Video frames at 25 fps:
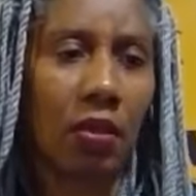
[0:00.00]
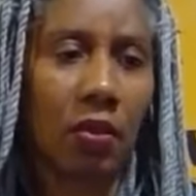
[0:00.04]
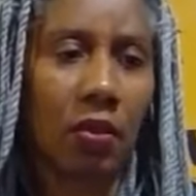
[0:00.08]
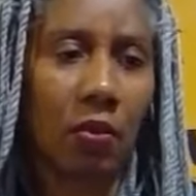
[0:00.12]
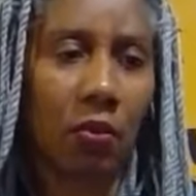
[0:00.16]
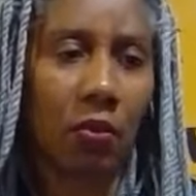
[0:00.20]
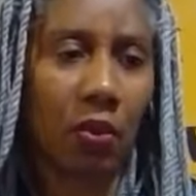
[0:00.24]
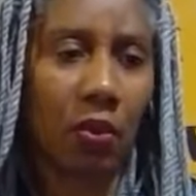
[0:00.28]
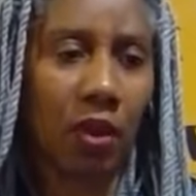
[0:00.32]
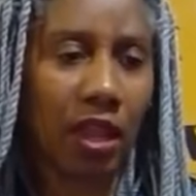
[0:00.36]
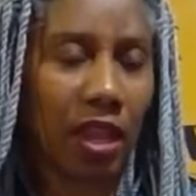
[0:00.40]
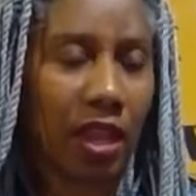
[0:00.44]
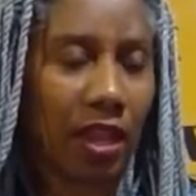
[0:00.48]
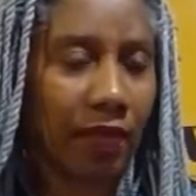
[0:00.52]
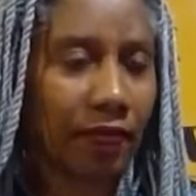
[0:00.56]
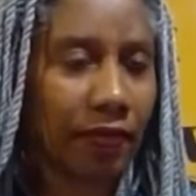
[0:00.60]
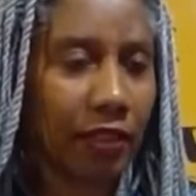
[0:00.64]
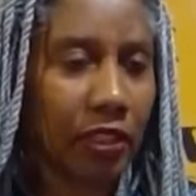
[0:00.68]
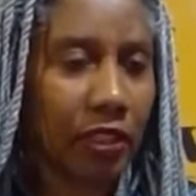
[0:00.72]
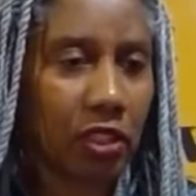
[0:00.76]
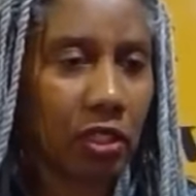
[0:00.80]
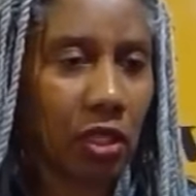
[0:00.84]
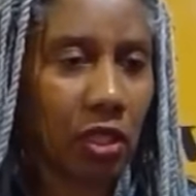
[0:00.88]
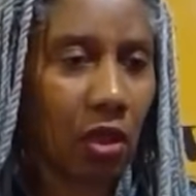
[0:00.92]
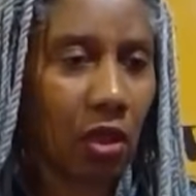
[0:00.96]
Wherever
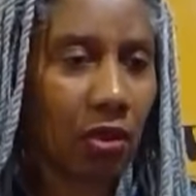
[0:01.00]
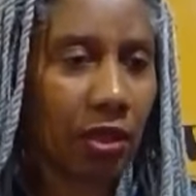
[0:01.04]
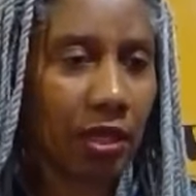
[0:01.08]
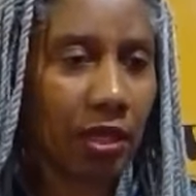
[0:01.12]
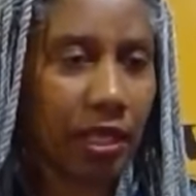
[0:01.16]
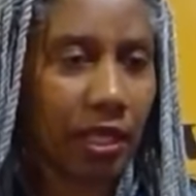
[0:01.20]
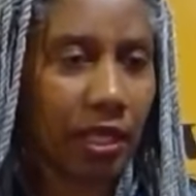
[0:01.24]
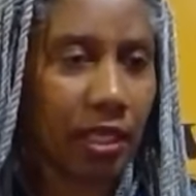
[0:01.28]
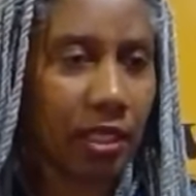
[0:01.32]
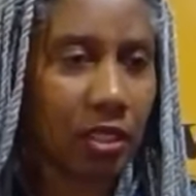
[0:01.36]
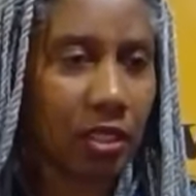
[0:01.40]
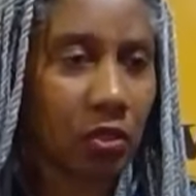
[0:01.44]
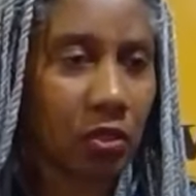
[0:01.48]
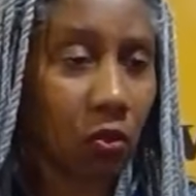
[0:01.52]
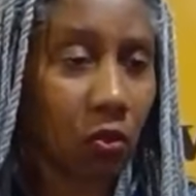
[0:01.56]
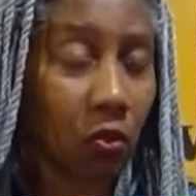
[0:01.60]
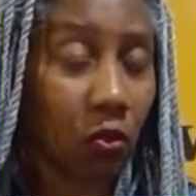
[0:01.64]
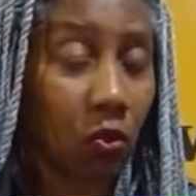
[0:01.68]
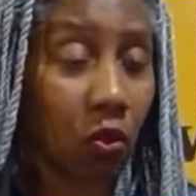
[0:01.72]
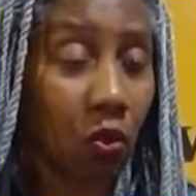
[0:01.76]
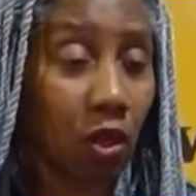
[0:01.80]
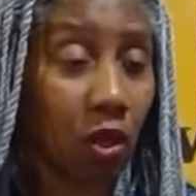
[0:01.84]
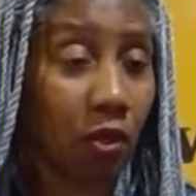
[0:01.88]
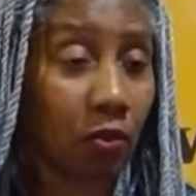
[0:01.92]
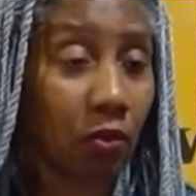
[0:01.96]
salt is,
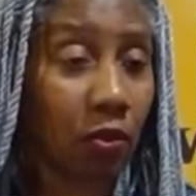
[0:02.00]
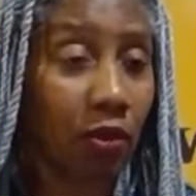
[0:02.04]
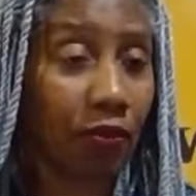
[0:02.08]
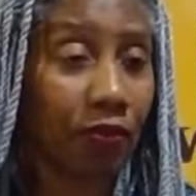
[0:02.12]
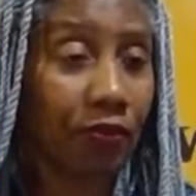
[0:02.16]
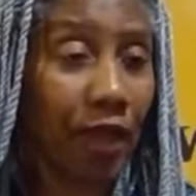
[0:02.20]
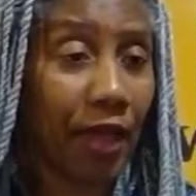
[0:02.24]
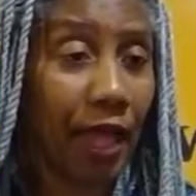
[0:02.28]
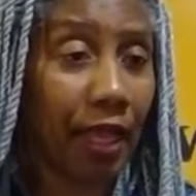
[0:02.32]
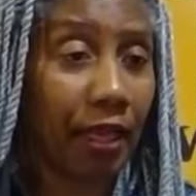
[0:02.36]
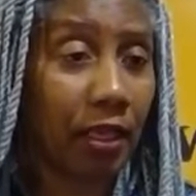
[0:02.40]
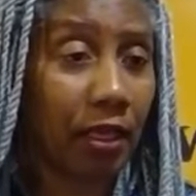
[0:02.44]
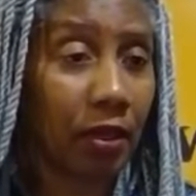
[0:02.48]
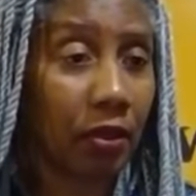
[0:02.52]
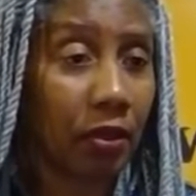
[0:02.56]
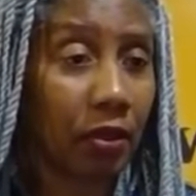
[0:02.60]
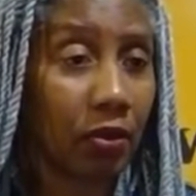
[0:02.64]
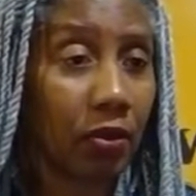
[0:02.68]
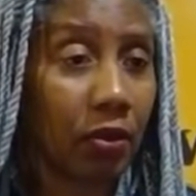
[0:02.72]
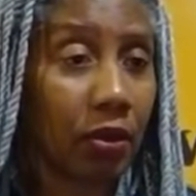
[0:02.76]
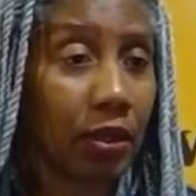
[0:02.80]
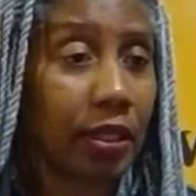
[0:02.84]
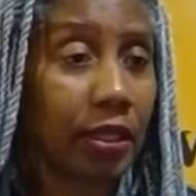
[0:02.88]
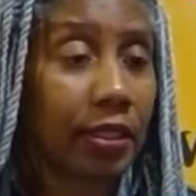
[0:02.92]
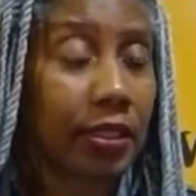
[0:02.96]
water will follow.
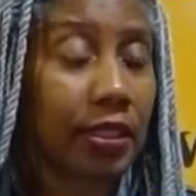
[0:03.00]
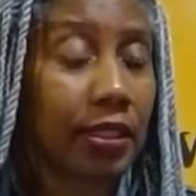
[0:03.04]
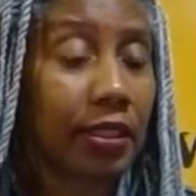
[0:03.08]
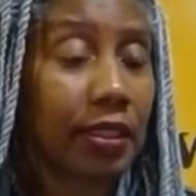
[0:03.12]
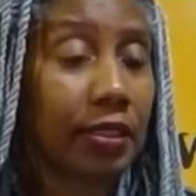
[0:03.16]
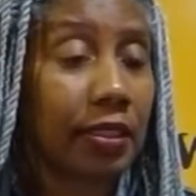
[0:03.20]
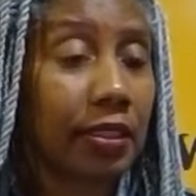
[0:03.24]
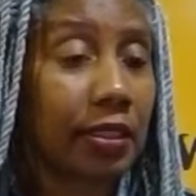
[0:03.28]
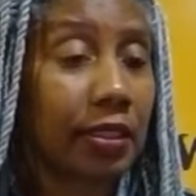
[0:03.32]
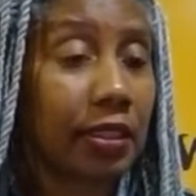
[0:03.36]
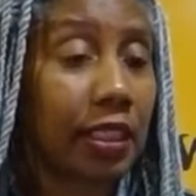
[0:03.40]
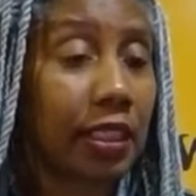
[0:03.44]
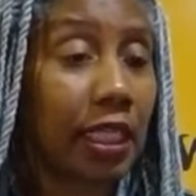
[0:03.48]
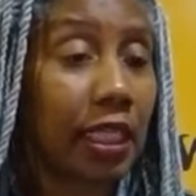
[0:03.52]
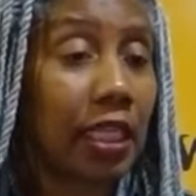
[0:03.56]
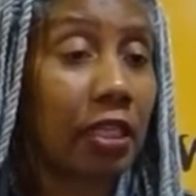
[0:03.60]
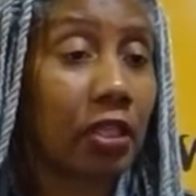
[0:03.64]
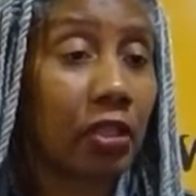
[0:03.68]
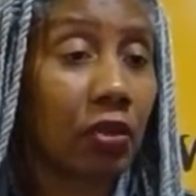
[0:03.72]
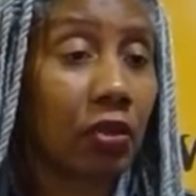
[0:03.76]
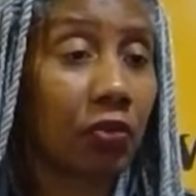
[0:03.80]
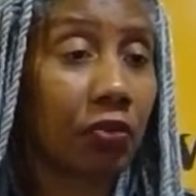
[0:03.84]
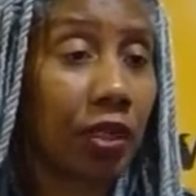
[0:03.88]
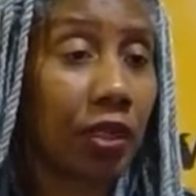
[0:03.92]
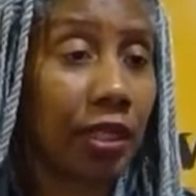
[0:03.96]

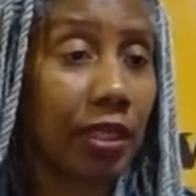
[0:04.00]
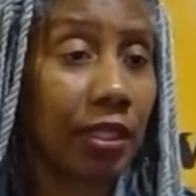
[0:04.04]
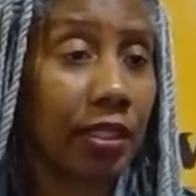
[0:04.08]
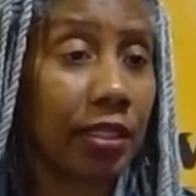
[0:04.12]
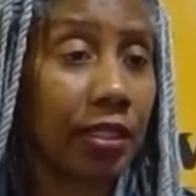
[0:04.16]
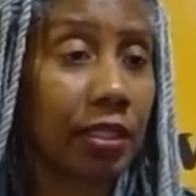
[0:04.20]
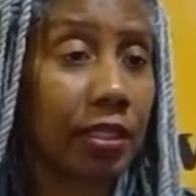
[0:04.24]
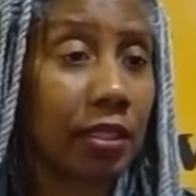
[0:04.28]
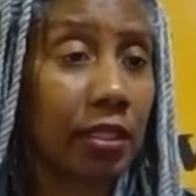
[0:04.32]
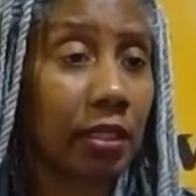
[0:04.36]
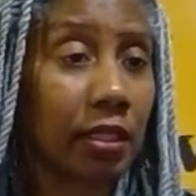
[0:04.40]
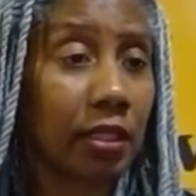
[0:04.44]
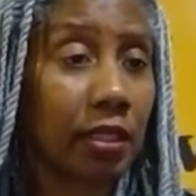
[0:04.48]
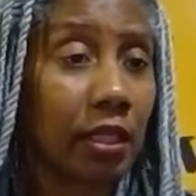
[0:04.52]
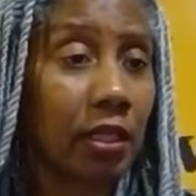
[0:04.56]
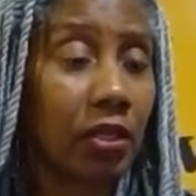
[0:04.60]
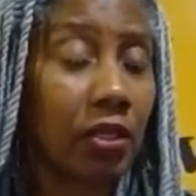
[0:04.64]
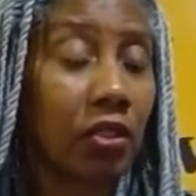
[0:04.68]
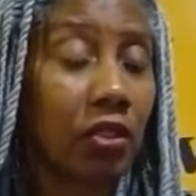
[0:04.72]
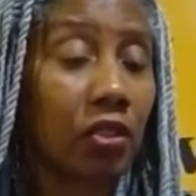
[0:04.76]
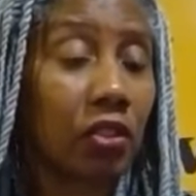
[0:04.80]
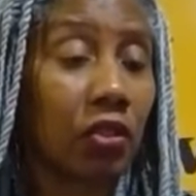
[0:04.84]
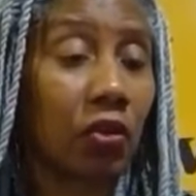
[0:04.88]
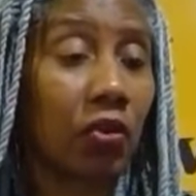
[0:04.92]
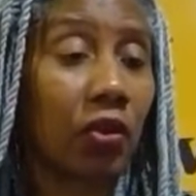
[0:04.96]
Decrease
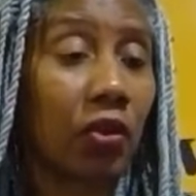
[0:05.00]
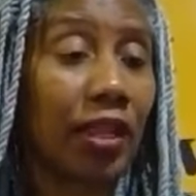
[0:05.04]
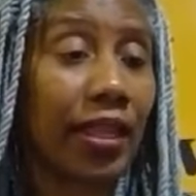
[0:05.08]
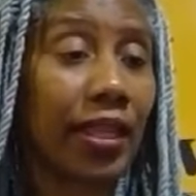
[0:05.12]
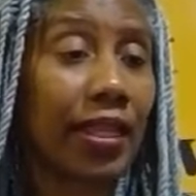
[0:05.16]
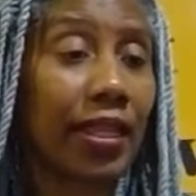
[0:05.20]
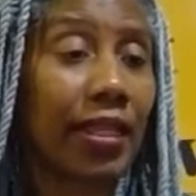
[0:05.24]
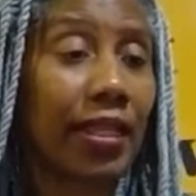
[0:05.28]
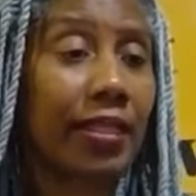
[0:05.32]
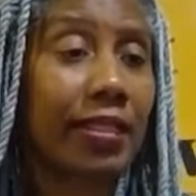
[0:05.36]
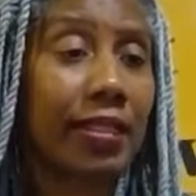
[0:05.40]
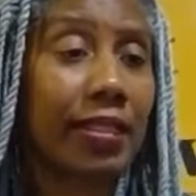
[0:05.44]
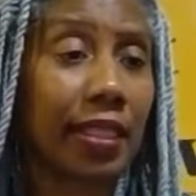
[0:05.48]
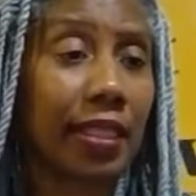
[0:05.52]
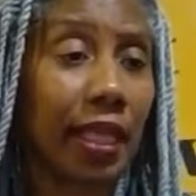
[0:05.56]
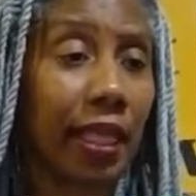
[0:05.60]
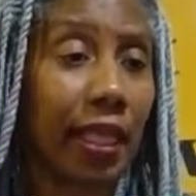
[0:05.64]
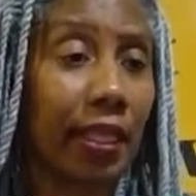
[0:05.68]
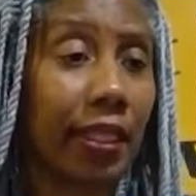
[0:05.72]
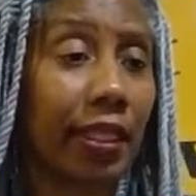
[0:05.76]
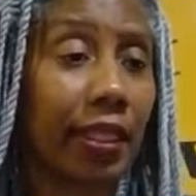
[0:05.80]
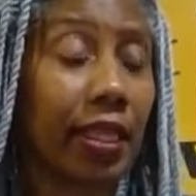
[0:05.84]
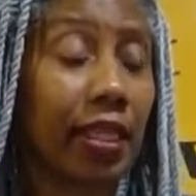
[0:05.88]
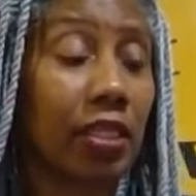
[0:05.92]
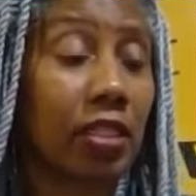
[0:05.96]
your
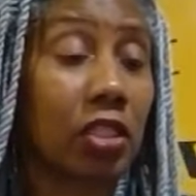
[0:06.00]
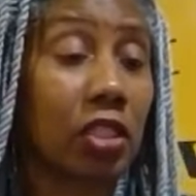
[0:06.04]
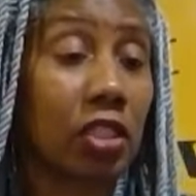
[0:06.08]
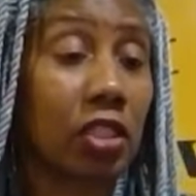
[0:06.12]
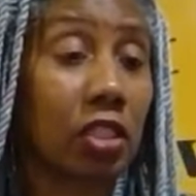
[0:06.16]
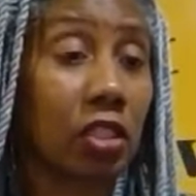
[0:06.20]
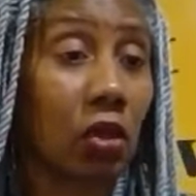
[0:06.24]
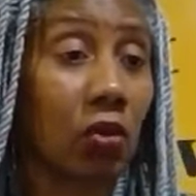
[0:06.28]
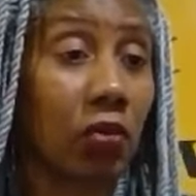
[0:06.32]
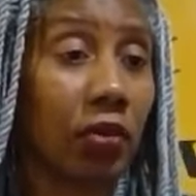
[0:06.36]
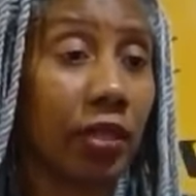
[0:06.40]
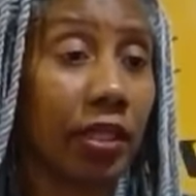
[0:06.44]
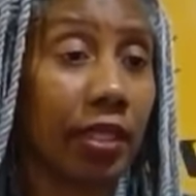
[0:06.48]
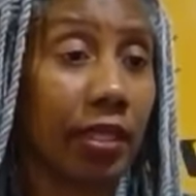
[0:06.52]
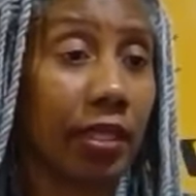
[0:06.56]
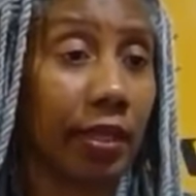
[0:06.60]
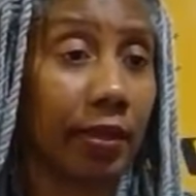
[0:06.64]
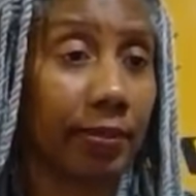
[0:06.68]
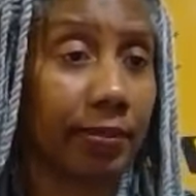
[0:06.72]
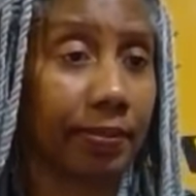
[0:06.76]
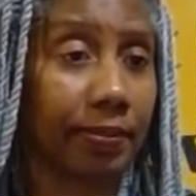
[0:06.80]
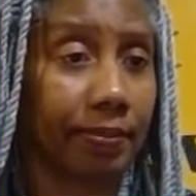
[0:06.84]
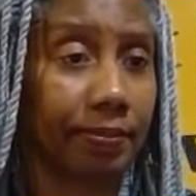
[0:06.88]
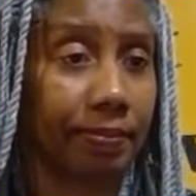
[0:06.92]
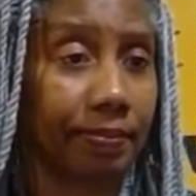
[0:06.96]
intake in
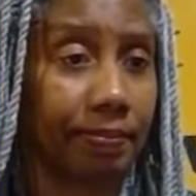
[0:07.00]
sodium.